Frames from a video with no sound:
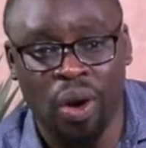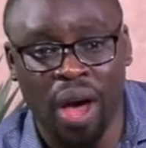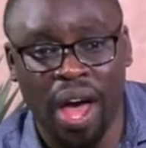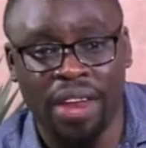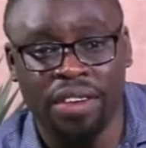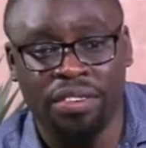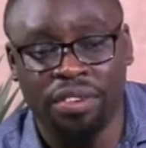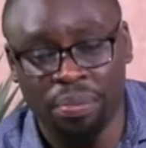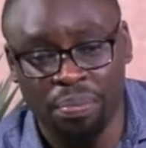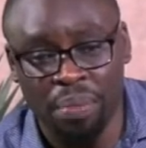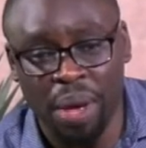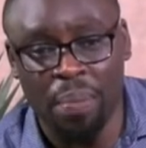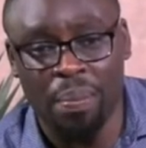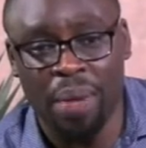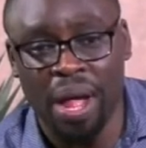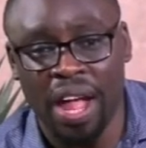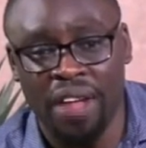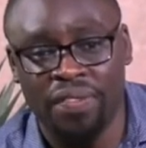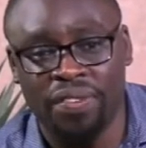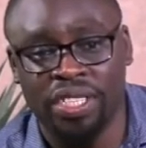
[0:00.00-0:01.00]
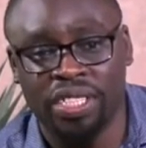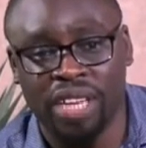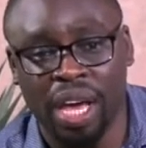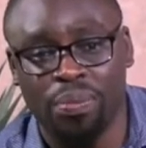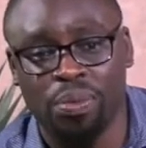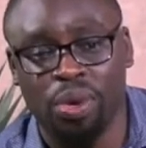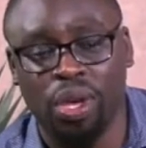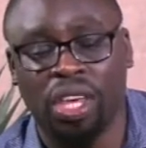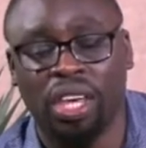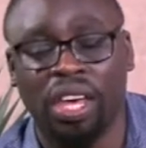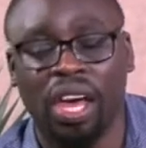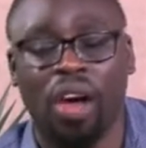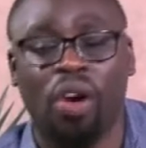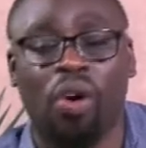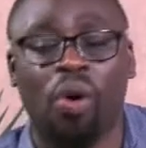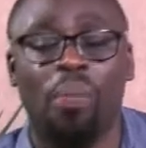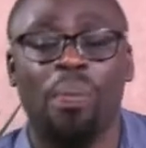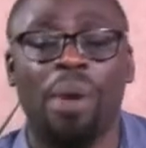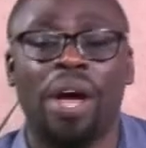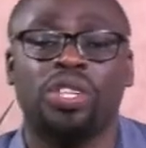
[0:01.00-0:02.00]
And remember, every time you hear
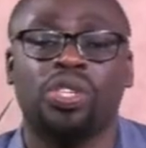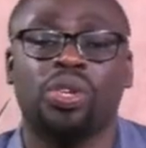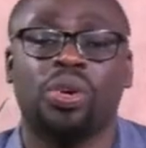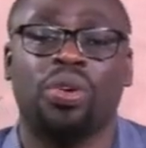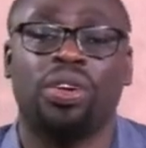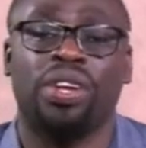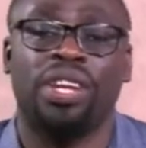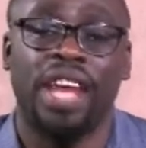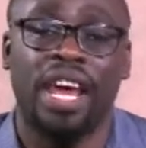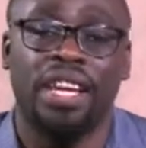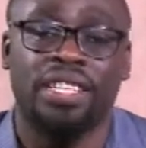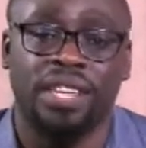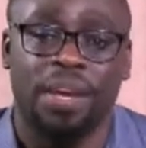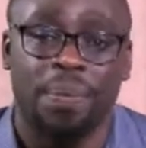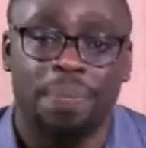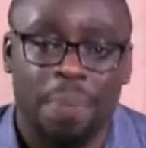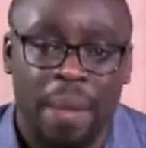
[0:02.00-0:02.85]
commercial debt,